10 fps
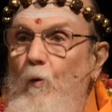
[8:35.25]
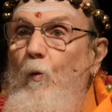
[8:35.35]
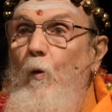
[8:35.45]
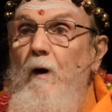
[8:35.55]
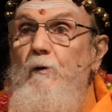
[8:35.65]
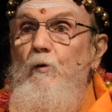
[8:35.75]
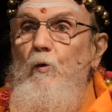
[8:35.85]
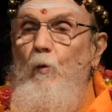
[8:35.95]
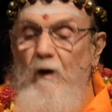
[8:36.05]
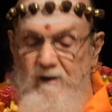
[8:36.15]
one who
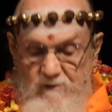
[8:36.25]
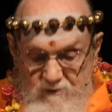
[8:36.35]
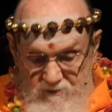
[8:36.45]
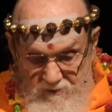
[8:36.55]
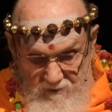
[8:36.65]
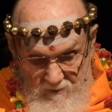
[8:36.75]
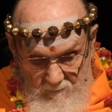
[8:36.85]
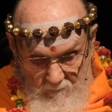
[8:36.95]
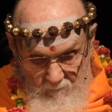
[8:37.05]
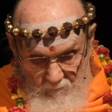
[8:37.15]
waits.
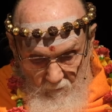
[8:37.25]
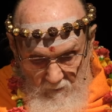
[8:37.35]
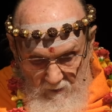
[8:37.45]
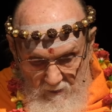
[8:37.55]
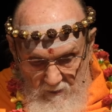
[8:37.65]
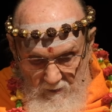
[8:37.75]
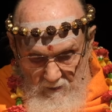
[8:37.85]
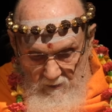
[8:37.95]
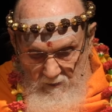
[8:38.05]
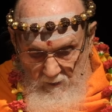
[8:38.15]

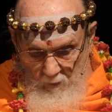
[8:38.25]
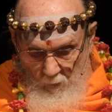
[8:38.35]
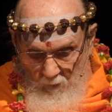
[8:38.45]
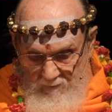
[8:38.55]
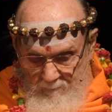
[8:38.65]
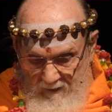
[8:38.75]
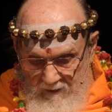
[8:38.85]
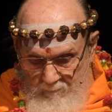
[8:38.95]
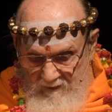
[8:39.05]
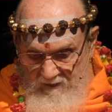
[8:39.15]
The golden
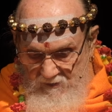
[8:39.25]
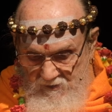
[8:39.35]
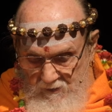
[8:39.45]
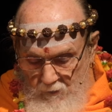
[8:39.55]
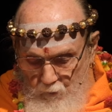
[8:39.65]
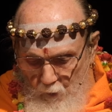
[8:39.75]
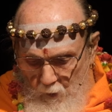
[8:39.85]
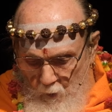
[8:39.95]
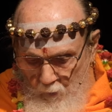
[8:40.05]
body begins to grow